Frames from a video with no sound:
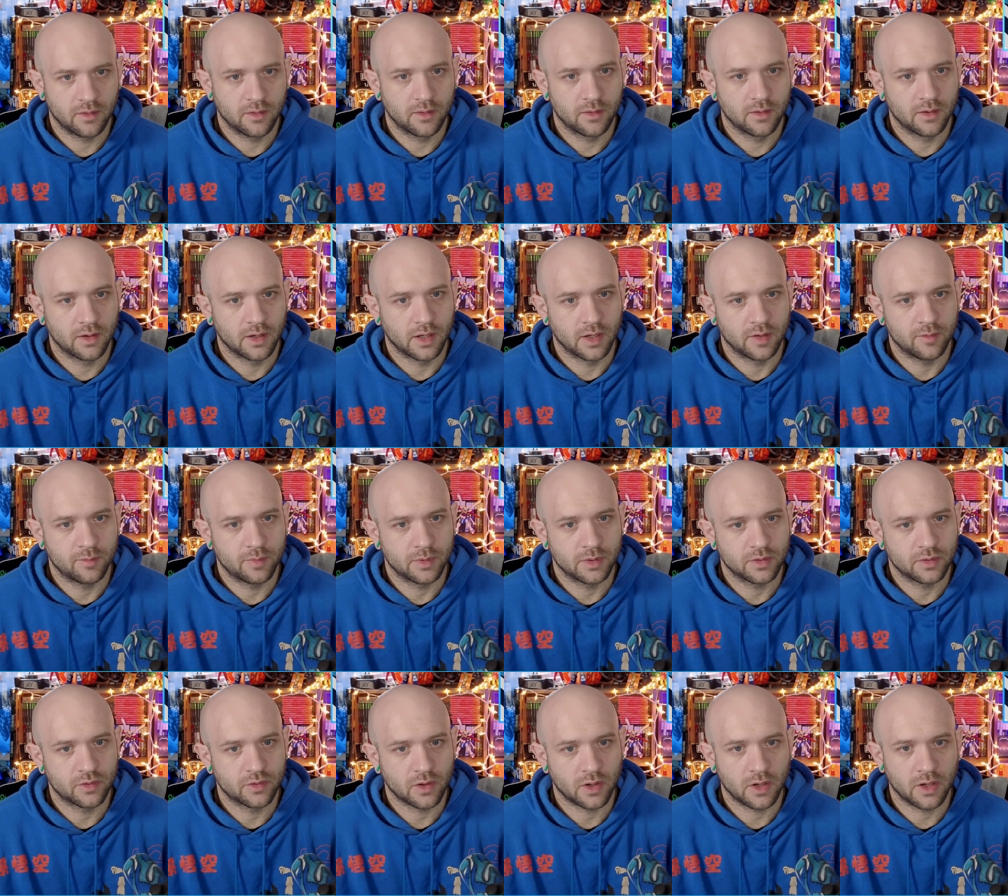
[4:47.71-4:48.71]
I've been
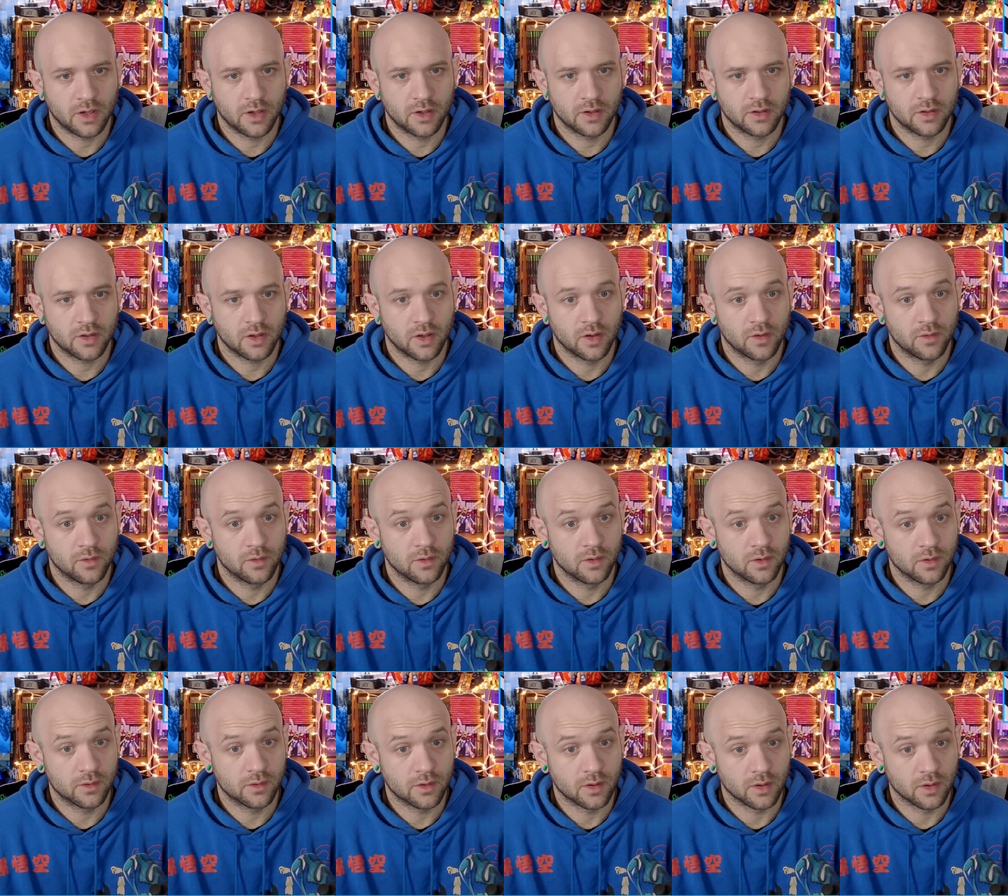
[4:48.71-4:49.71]
tired of
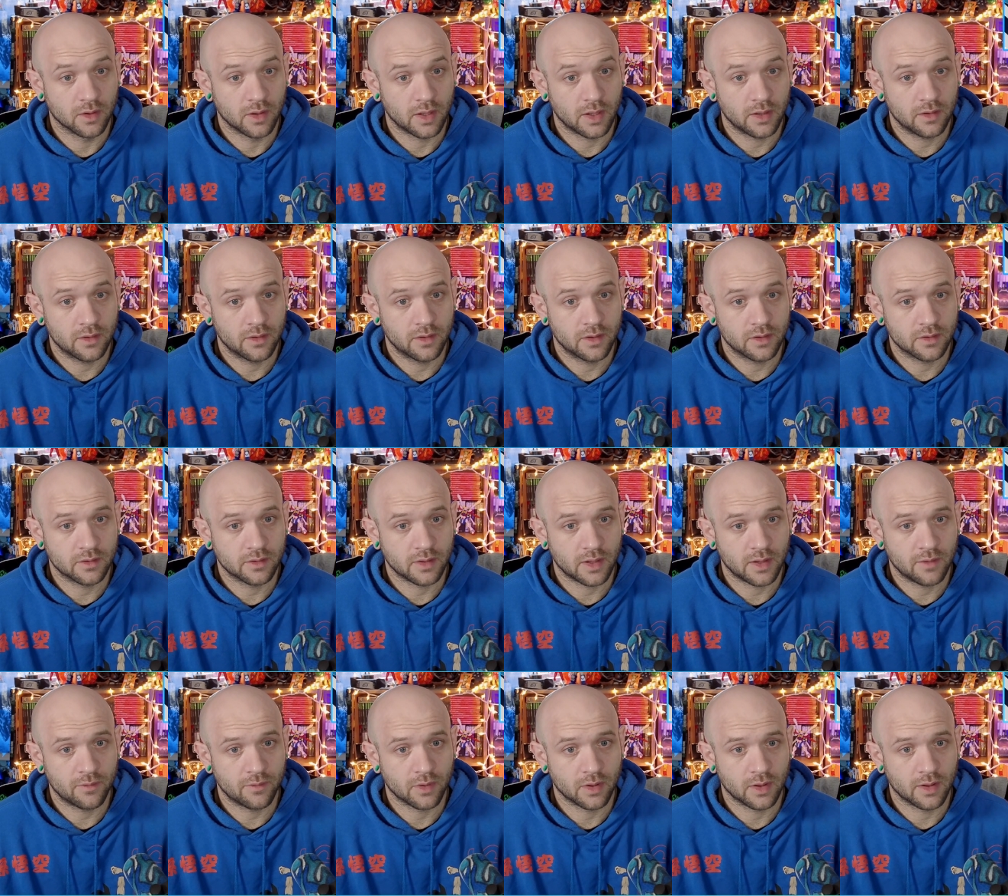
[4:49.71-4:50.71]
this
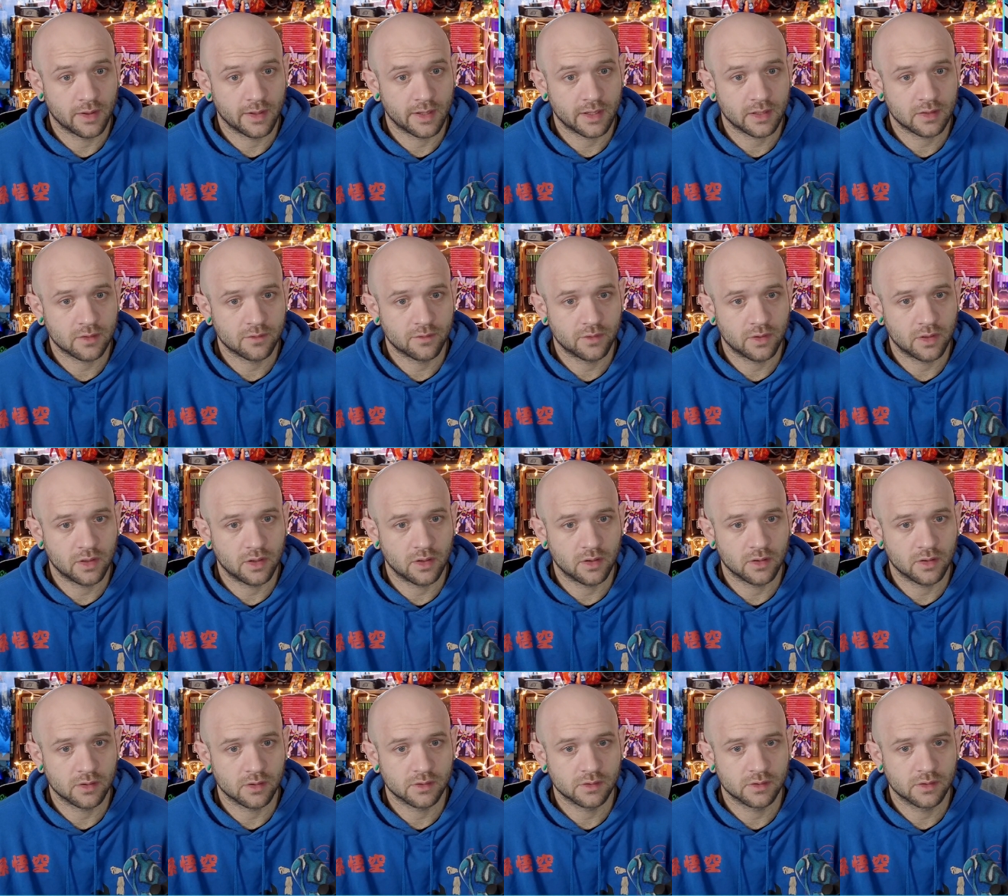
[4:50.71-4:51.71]
life for the last few
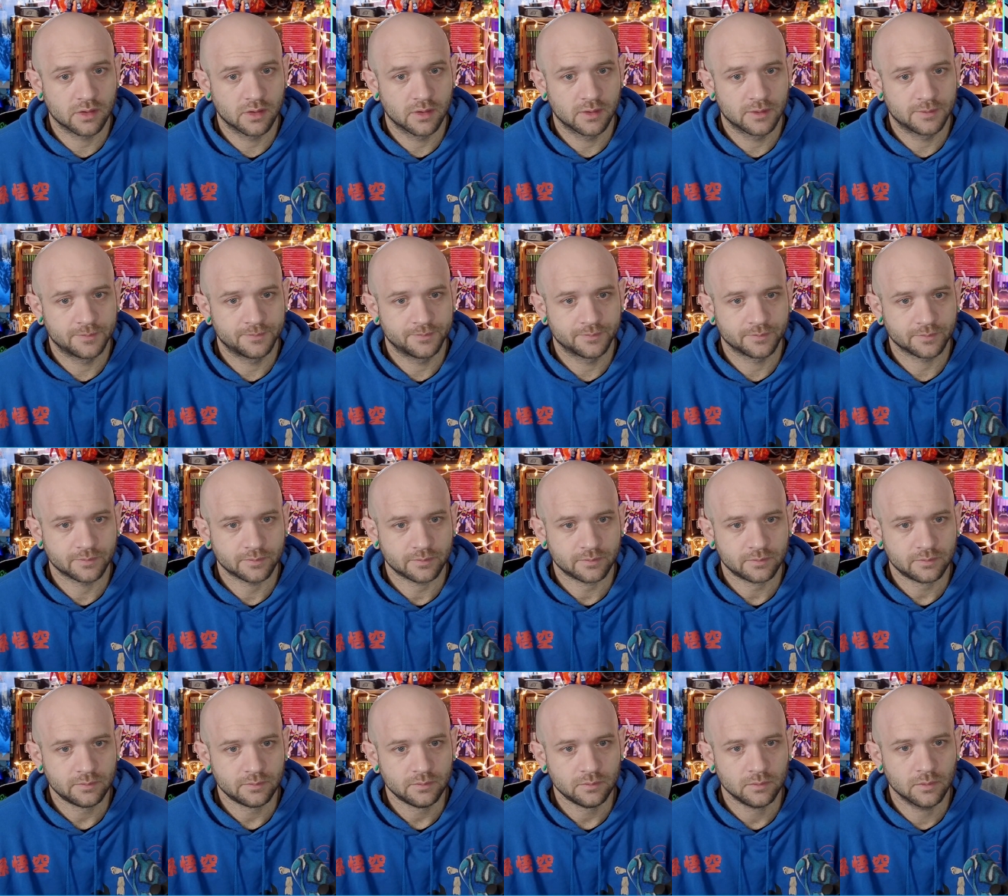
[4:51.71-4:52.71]
years.
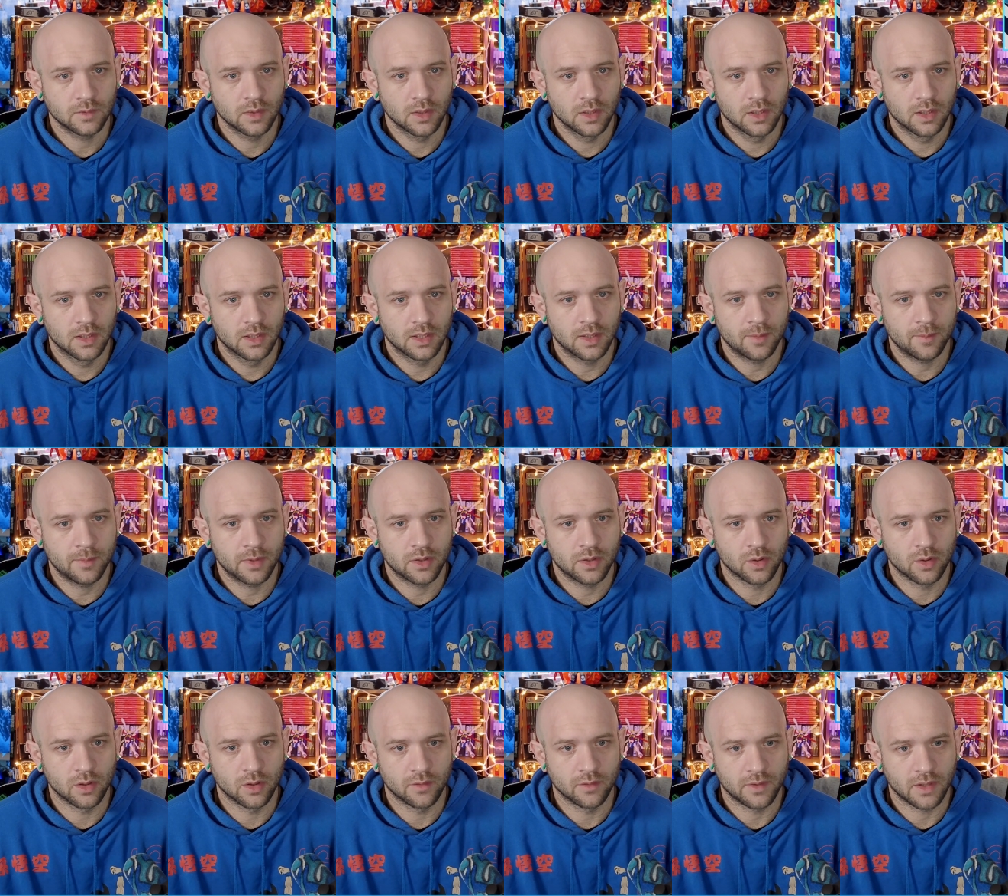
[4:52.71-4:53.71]
Let me
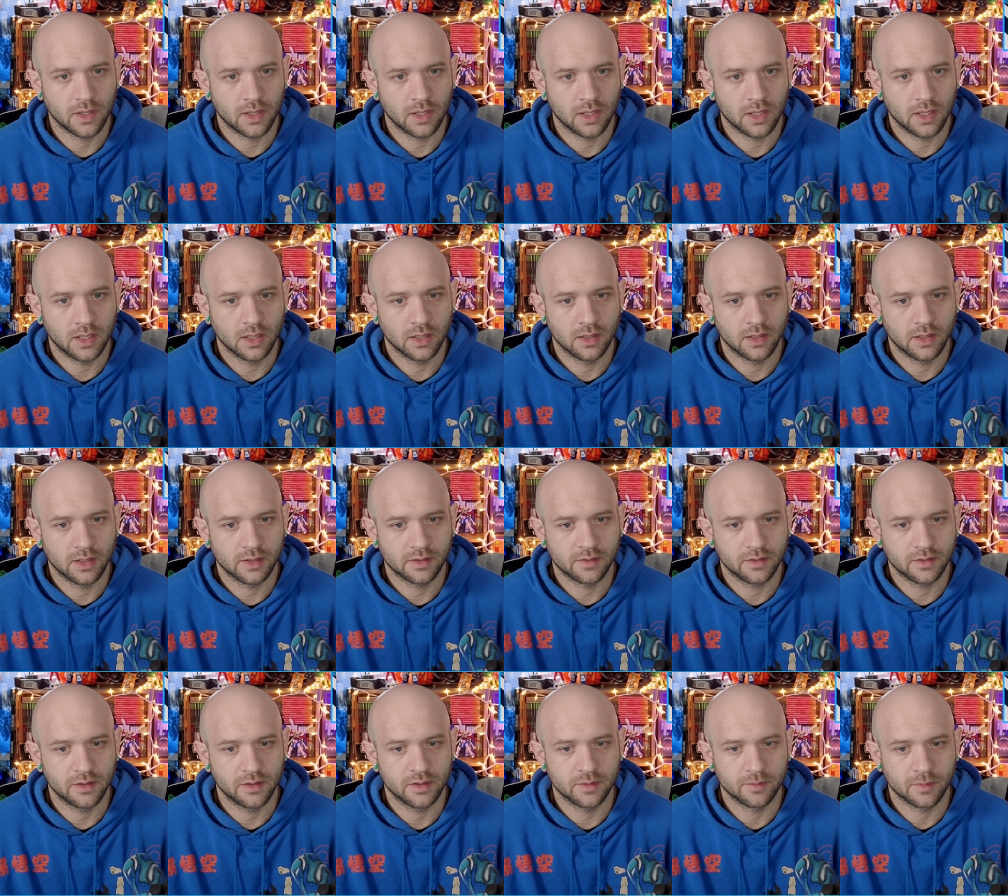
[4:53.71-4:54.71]
go to Valhalla, as
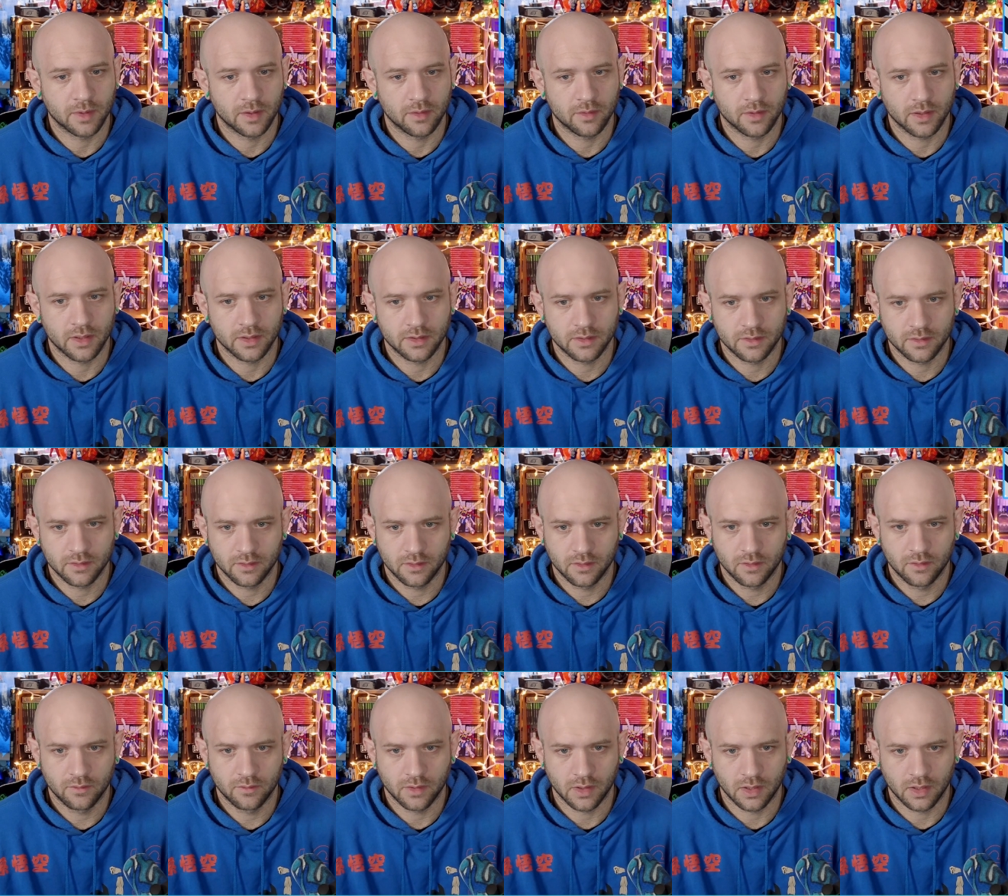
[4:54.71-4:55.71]
it is my right.
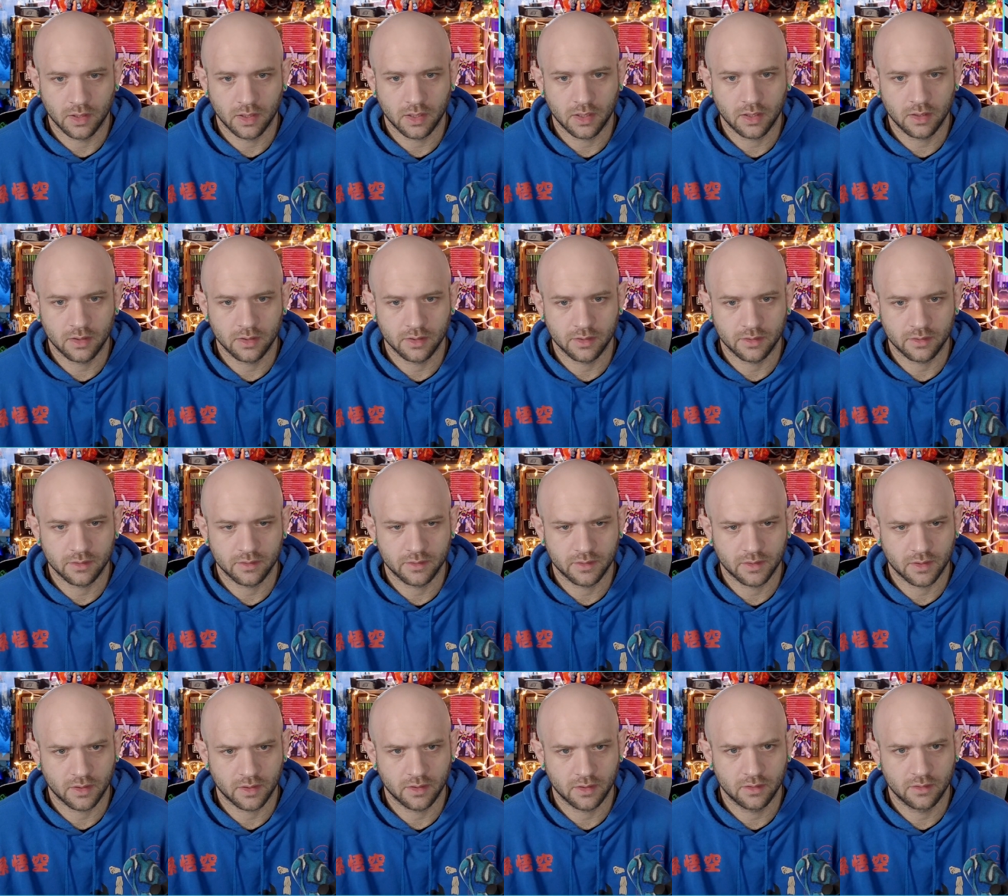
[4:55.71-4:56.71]
Valhalla, you
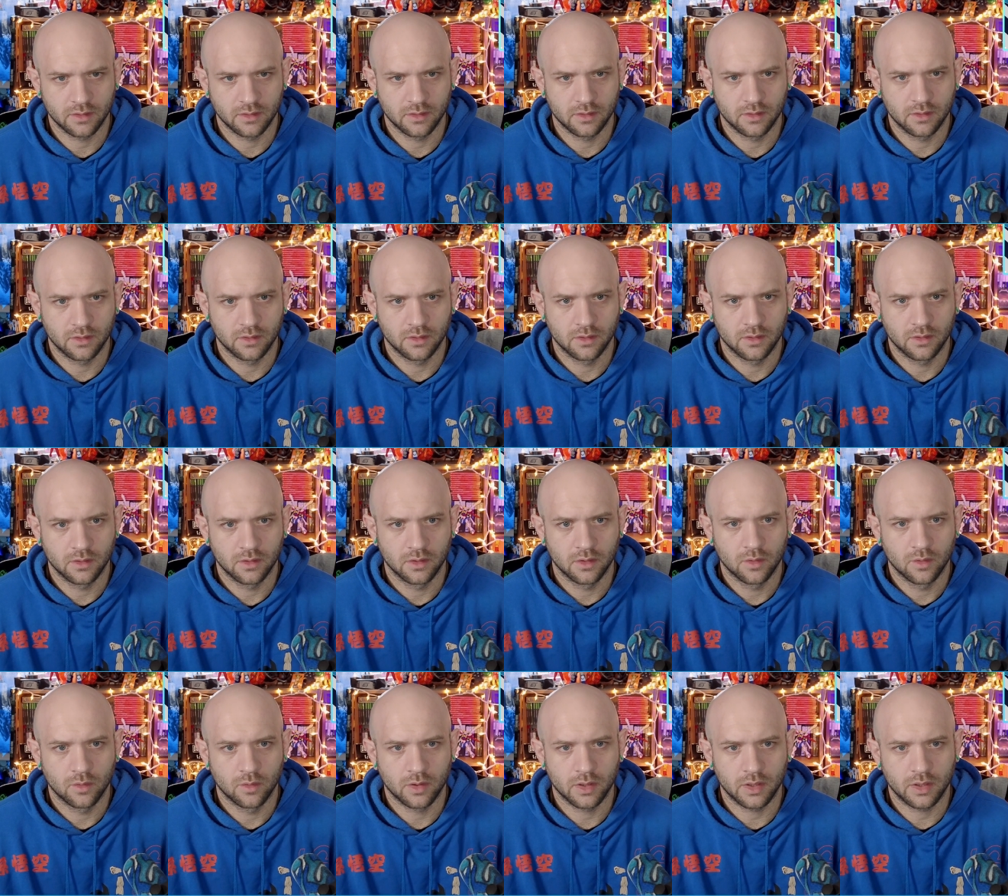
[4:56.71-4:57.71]
say?
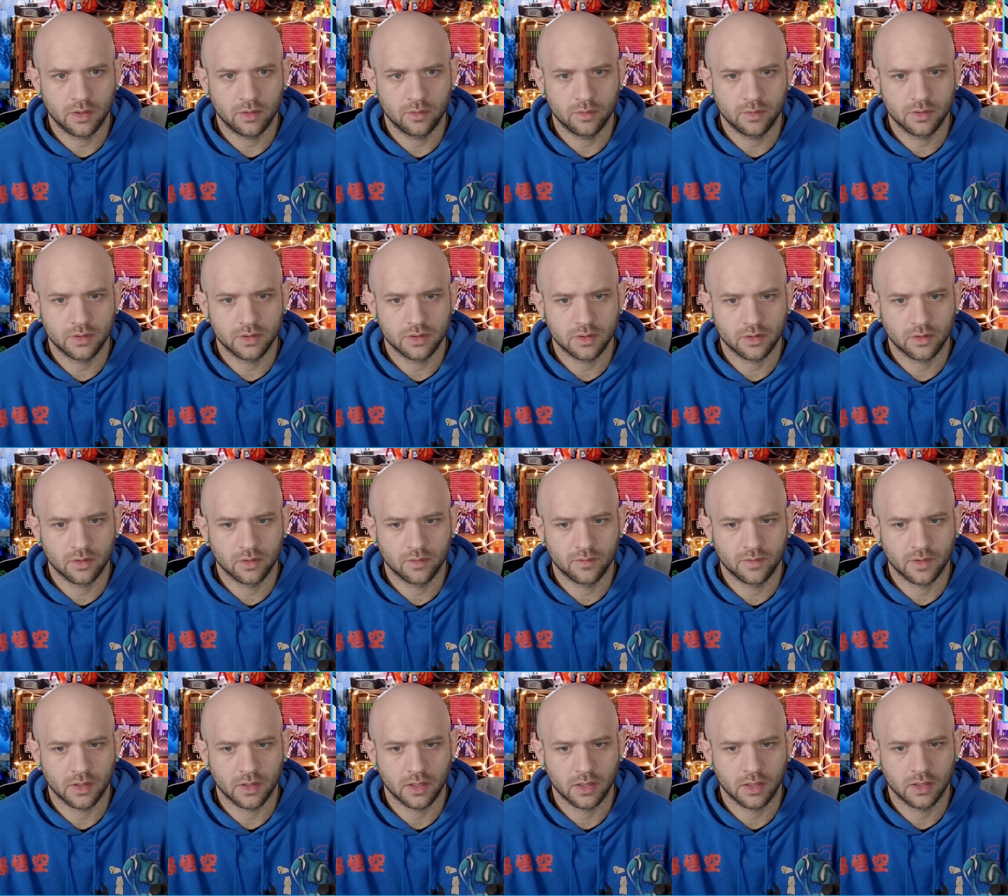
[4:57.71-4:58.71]
Why do you wish to go to
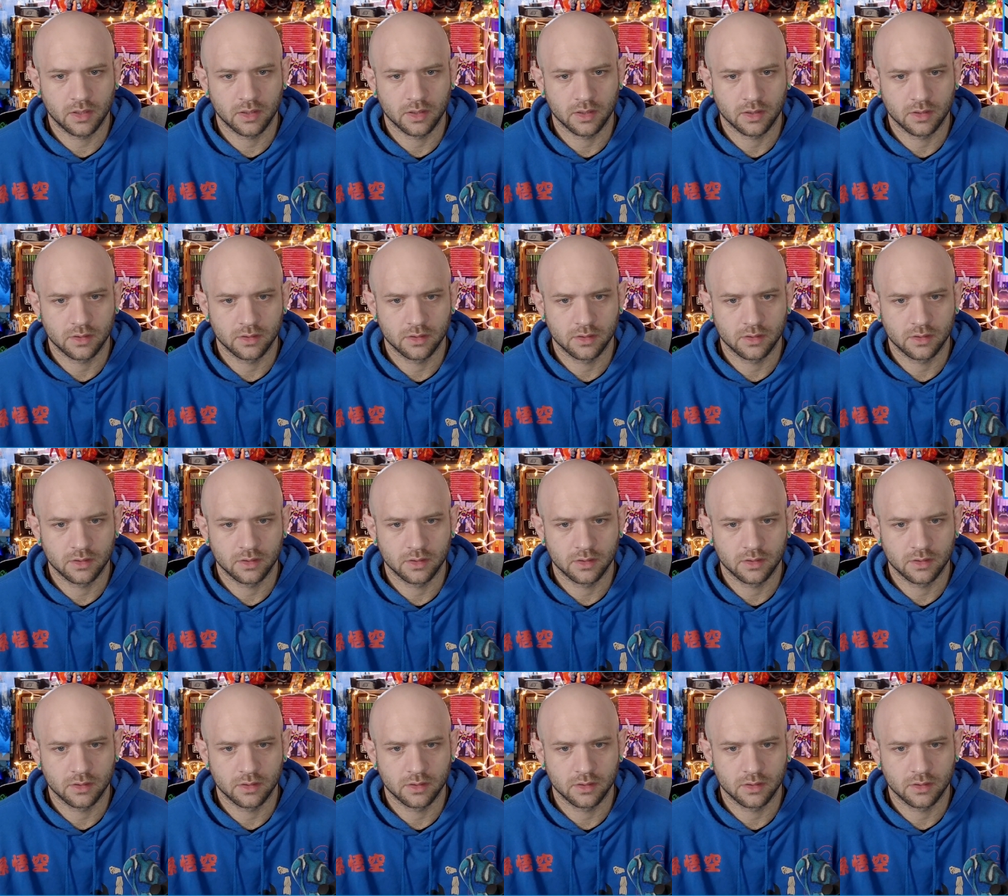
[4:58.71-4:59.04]
Valhalla?